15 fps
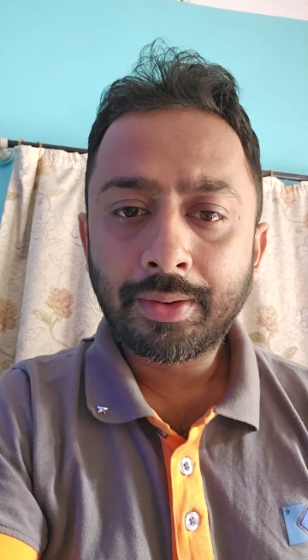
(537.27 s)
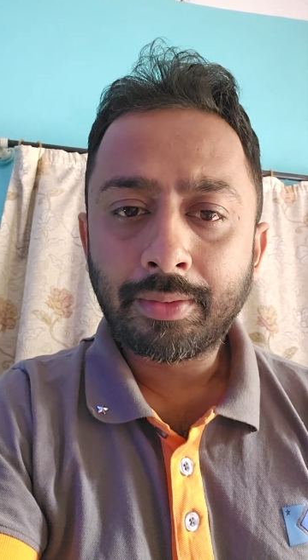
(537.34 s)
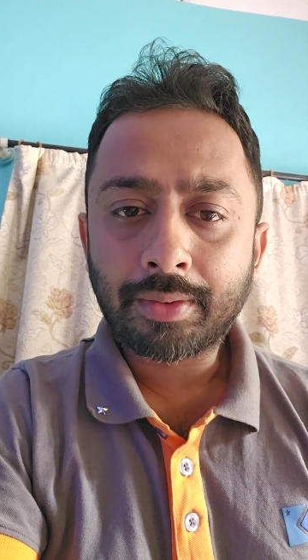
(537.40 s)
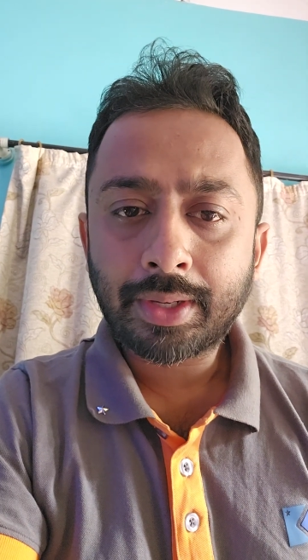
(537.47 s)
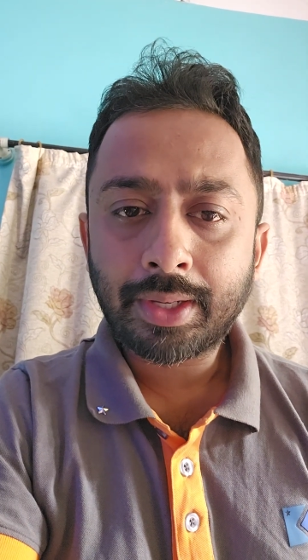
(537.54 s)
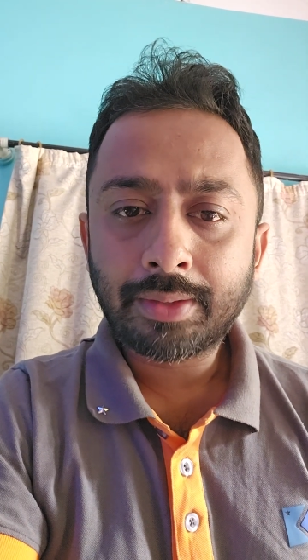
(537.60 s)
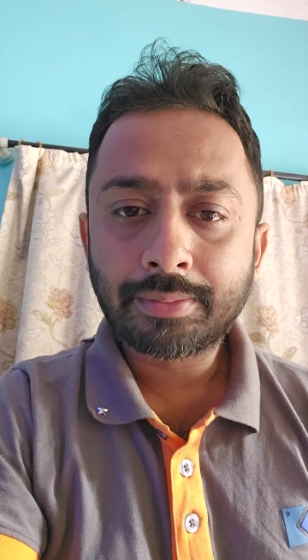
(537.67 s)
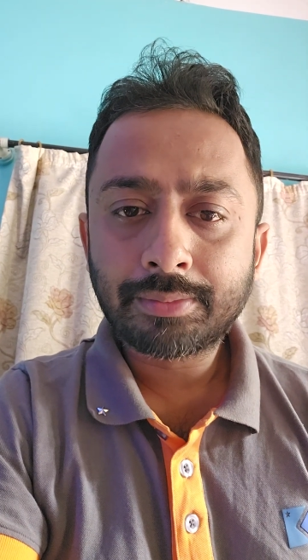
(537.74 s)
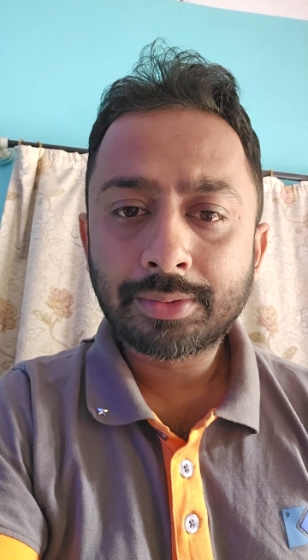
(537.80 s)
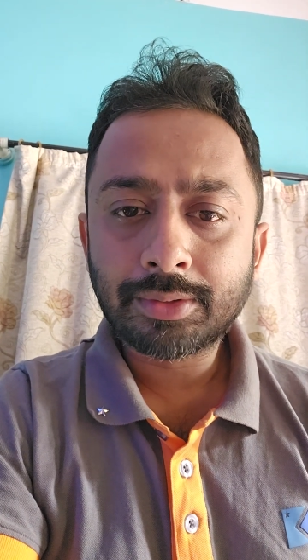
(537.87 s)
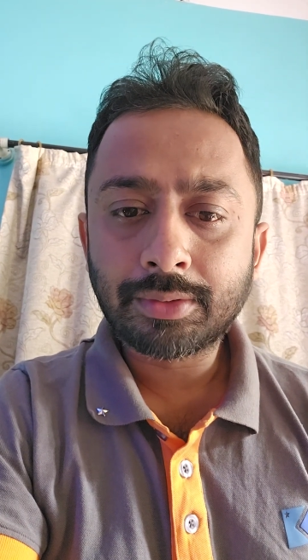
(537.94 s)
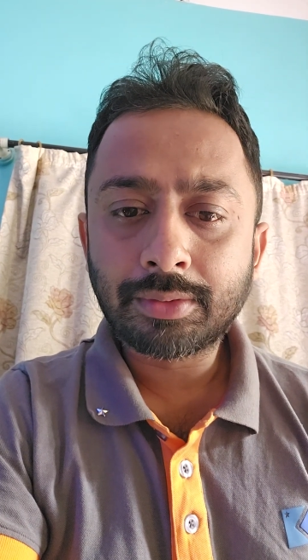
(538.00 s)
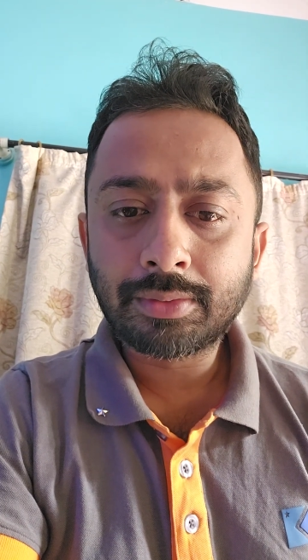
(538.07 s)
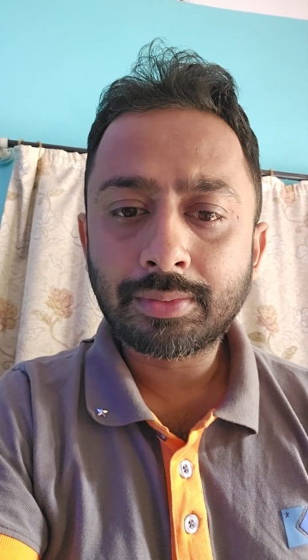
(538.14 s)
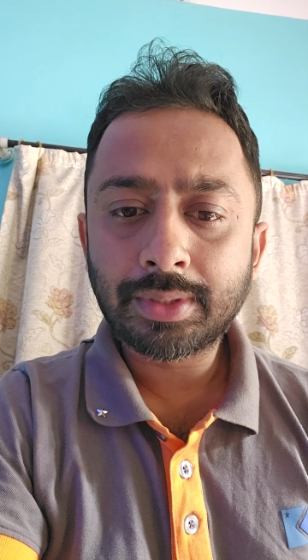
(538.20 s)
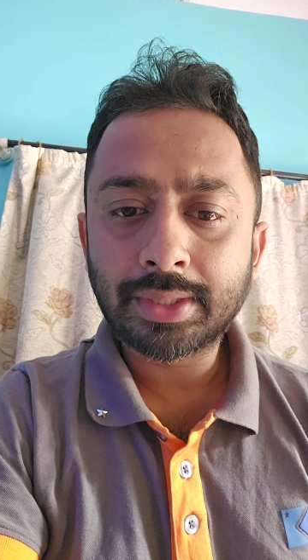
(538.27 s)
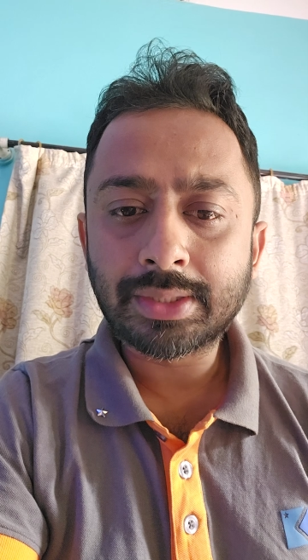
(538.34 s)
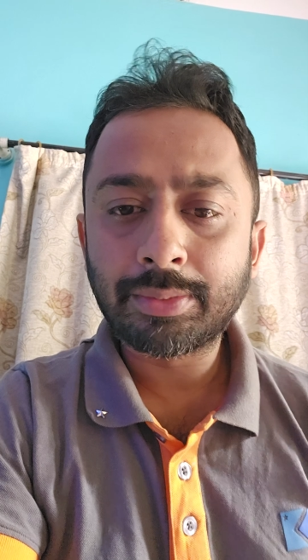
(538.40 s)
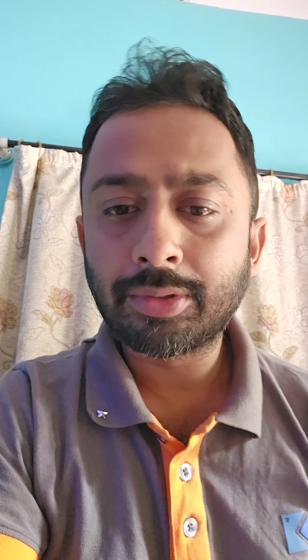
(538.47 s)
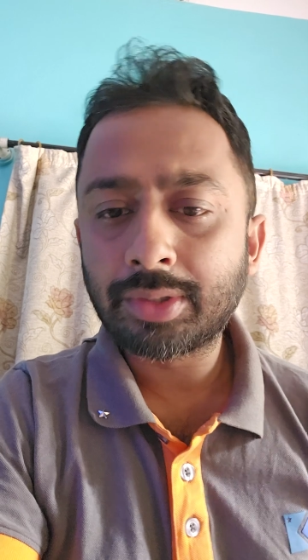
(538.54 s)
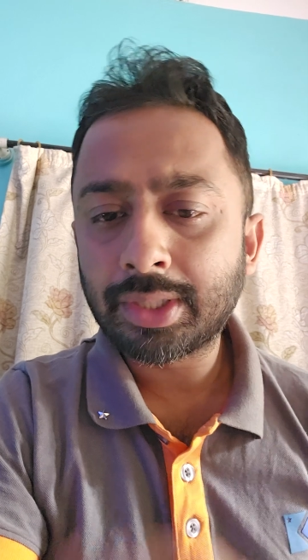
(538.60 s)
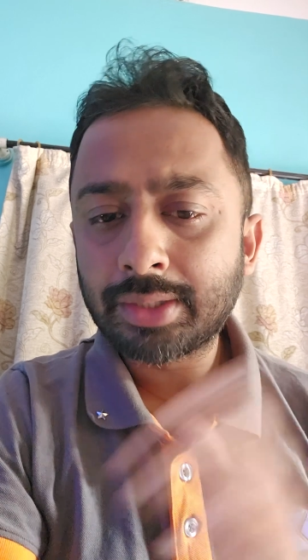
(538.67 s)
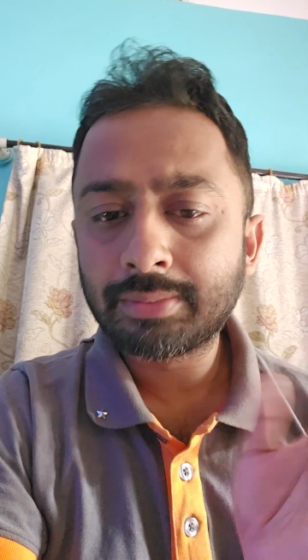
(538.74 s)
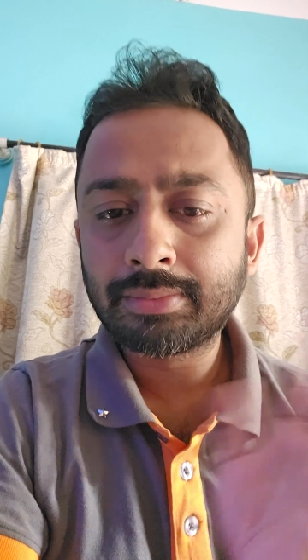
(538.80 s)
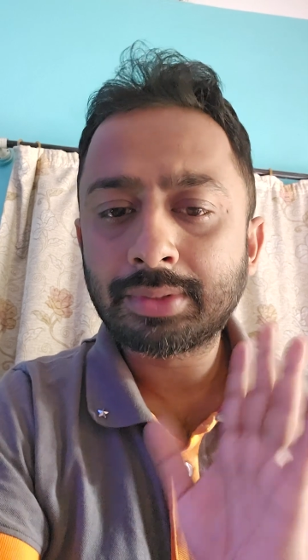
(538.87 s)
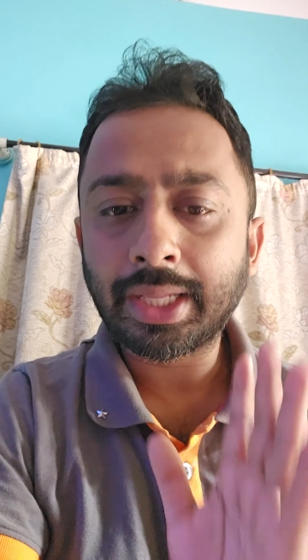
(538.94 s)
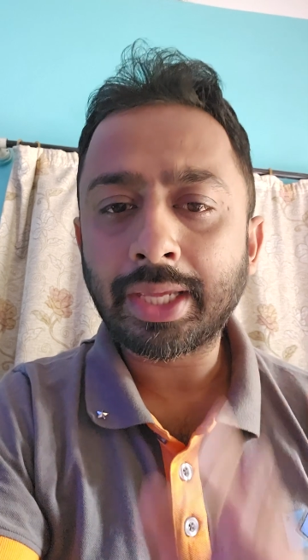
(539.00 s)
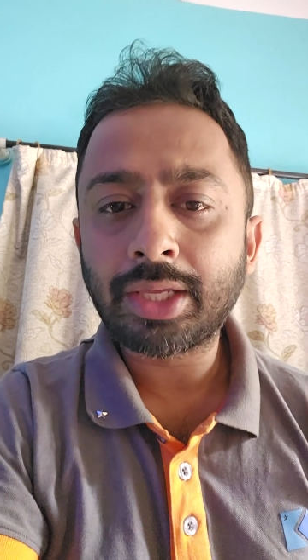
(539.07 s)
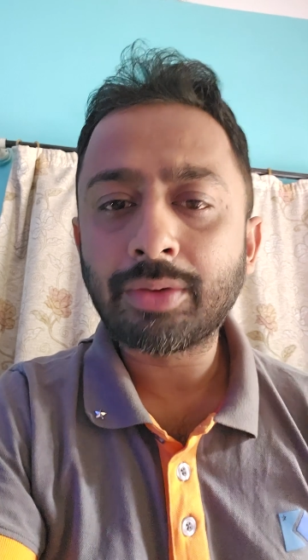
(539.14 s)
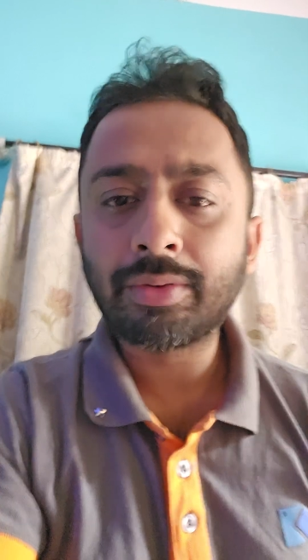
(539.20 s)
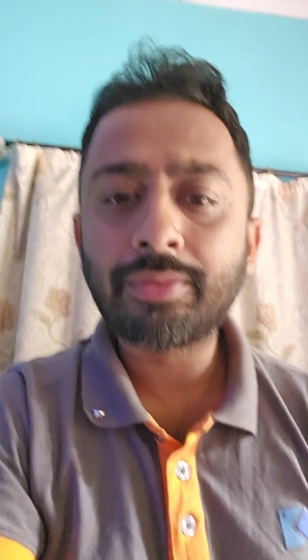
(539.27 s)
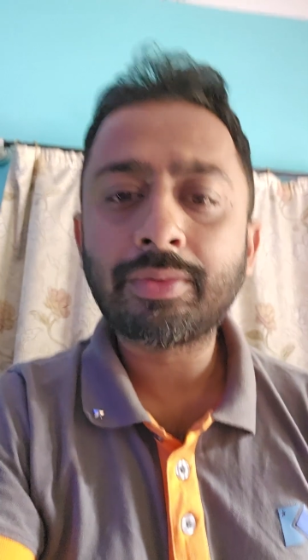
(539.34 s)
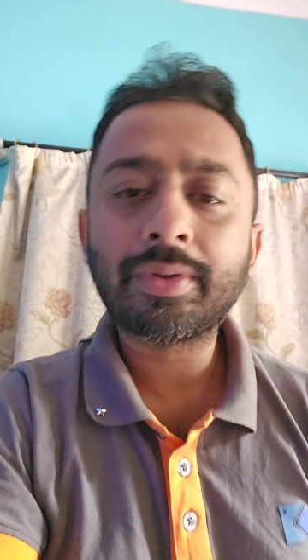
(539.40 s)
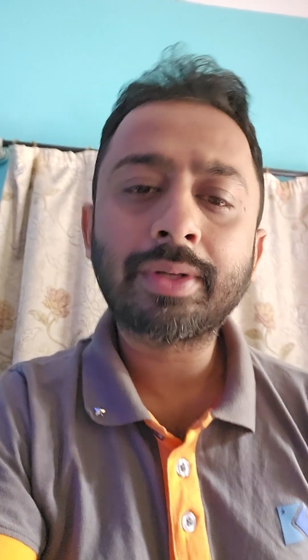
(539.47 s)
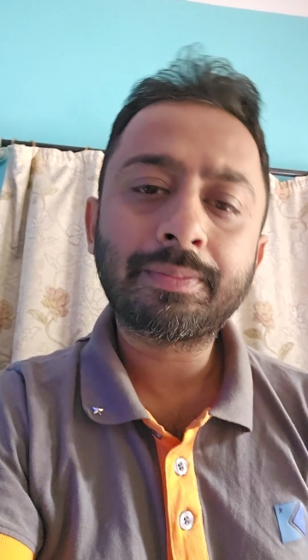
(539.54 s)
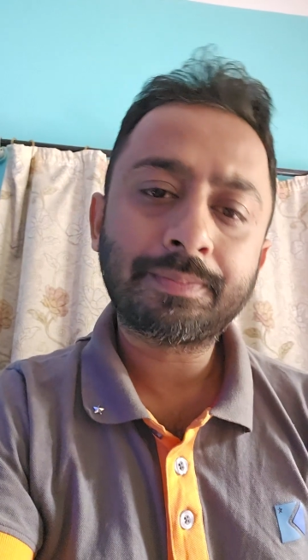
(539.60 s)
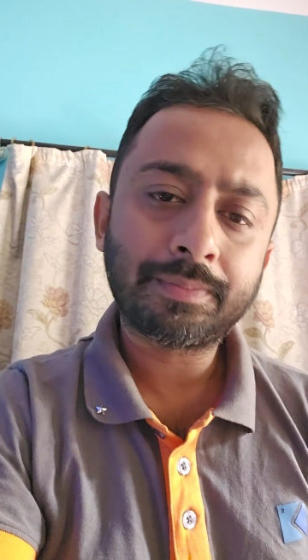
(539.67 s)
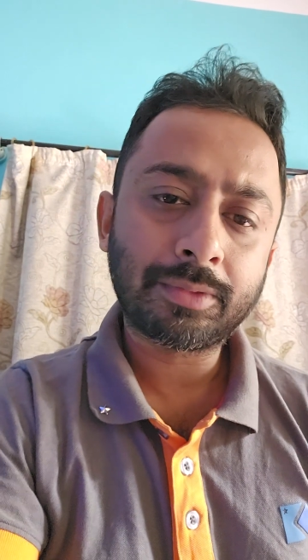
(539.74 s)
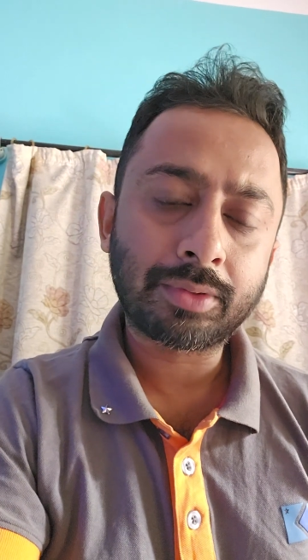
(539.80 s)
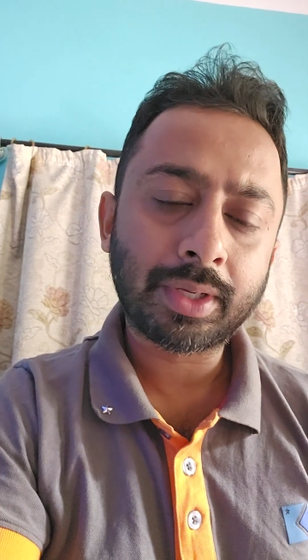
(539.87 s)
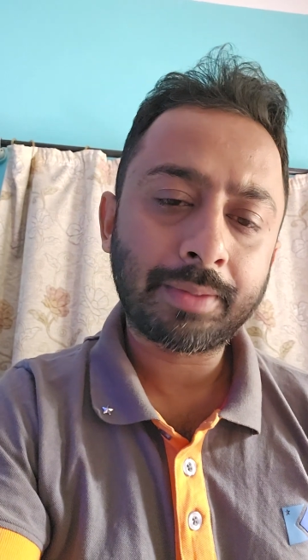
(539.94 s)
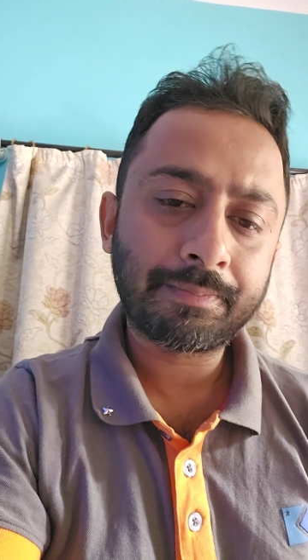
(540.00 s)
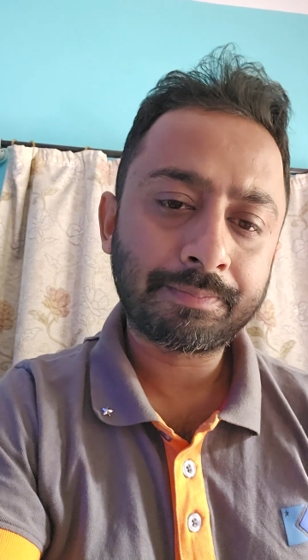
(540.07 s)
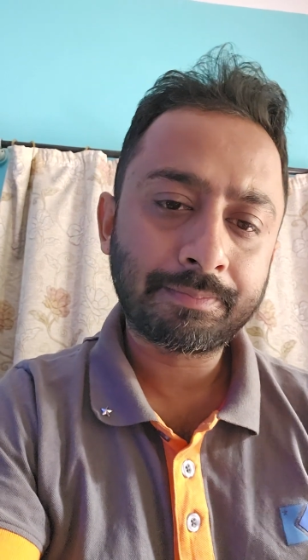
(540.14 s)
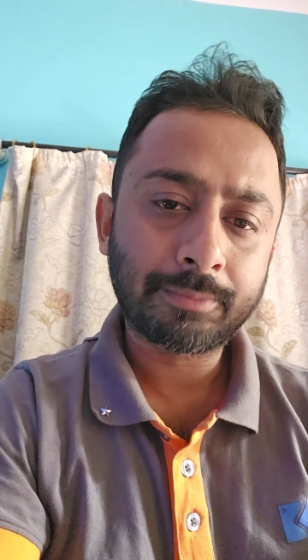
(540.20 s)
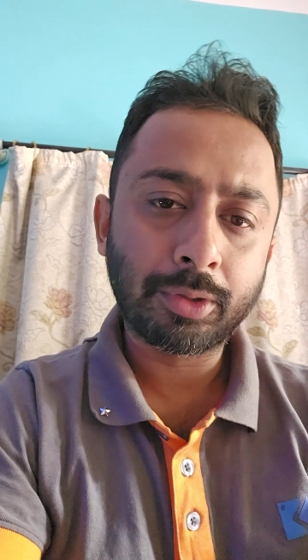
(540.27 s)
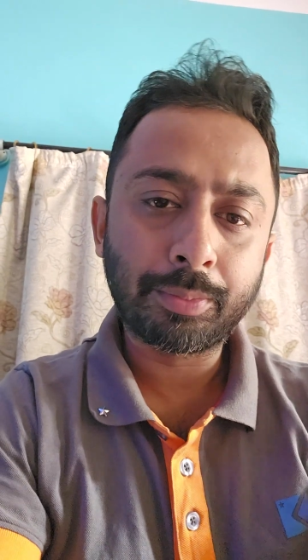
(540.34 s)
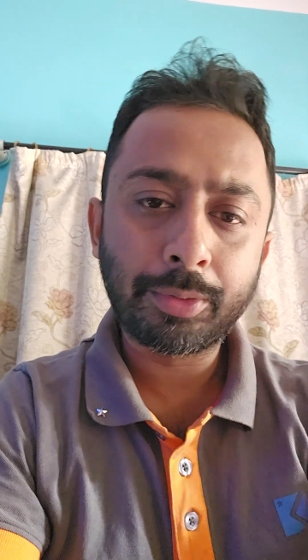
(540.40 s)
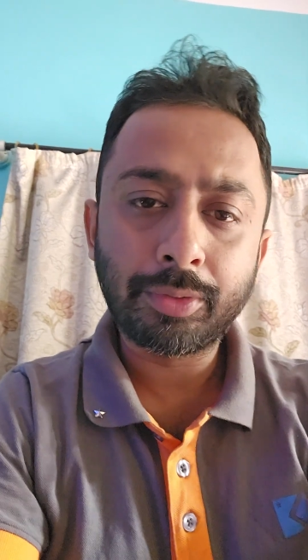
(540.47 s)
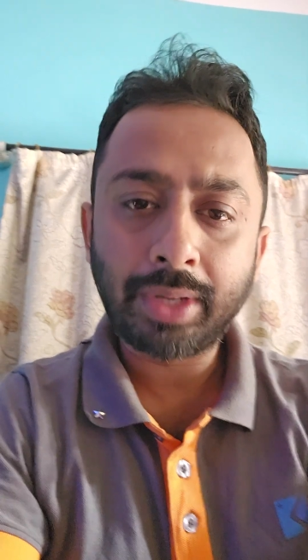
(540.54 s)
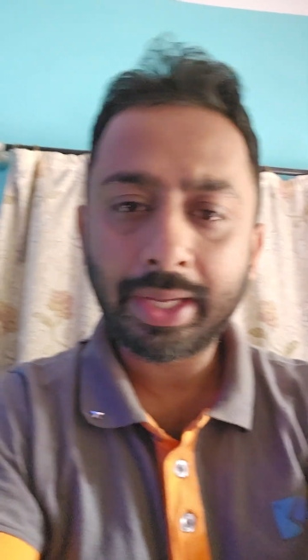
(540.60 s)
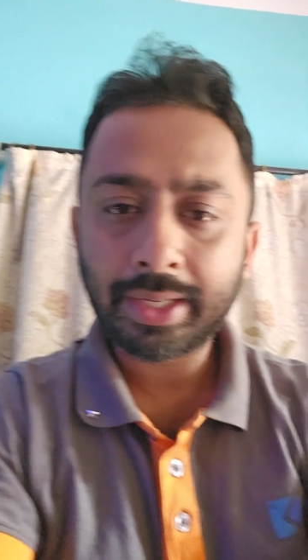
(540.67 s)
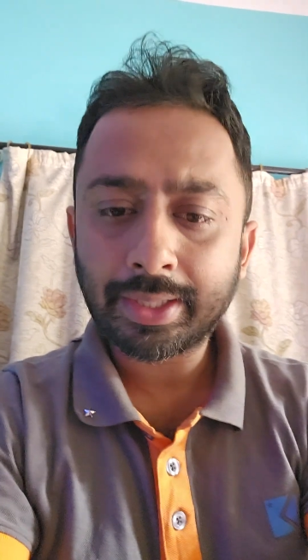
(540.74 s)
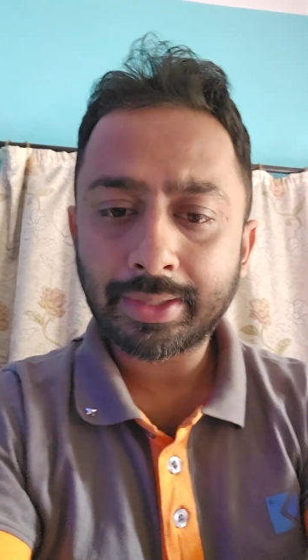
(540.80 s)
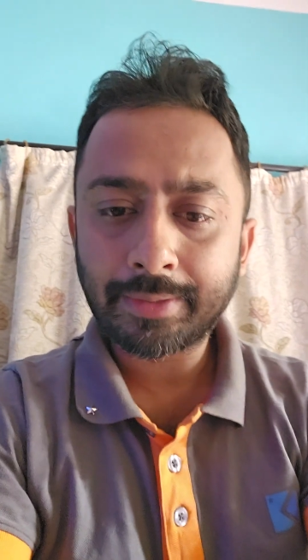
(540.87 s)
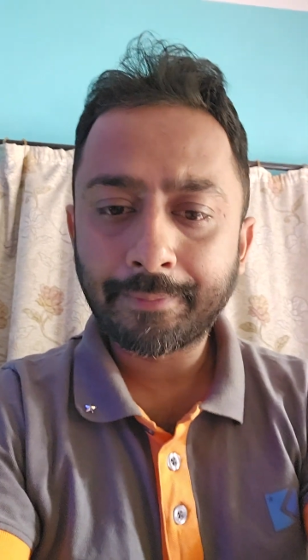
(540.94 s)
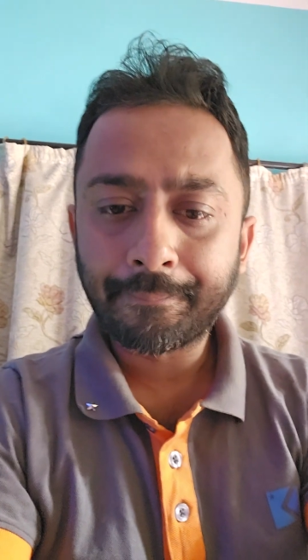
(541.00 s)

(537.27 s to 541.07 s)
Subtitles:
Okay, so that's about it. Thank you, everyone. Okay, hope you like it.